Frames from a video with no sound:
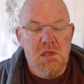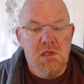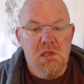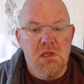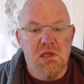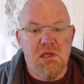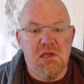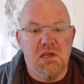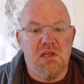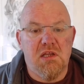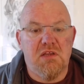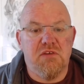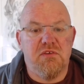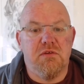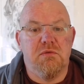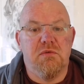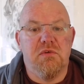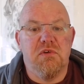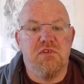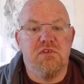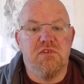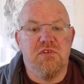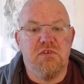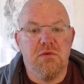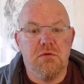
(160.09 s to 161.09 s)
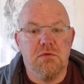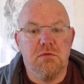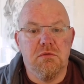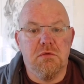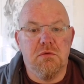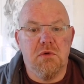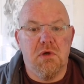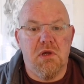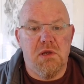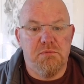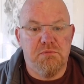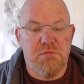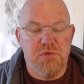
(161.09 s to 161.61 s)
And as a result,
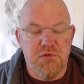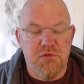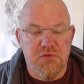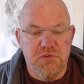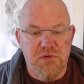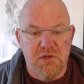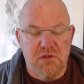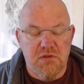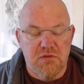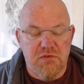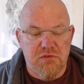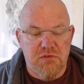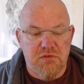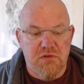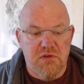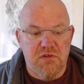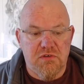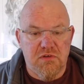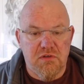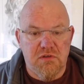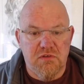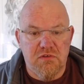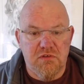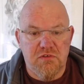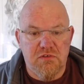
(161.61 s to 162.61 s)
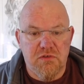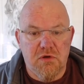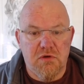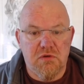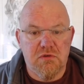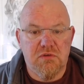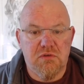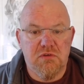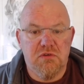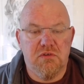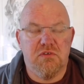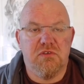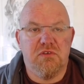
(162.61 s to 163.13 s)
and budget constrictions,
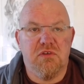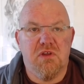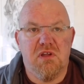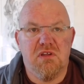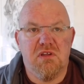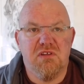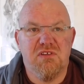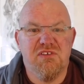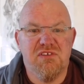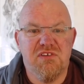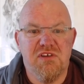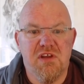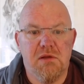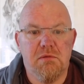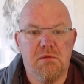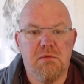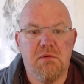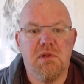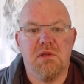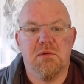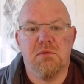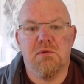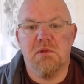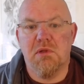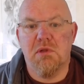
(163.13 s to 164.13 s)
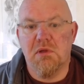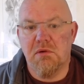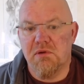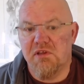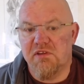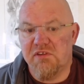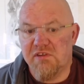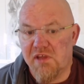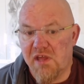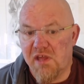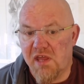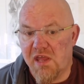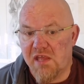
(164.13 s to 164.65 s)
doctors generally will only
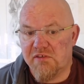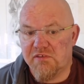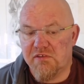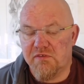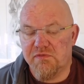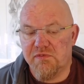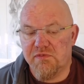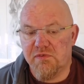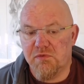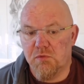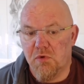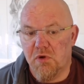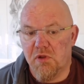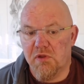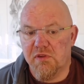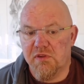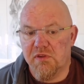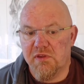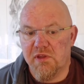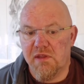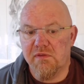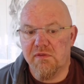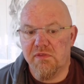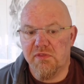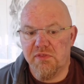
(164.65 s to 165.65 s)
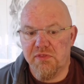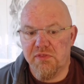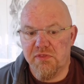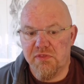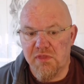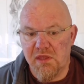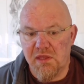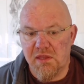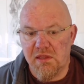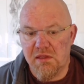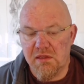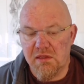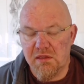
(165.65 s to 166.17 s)
test for what they
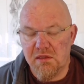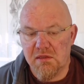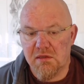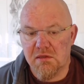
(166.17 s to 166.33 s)
think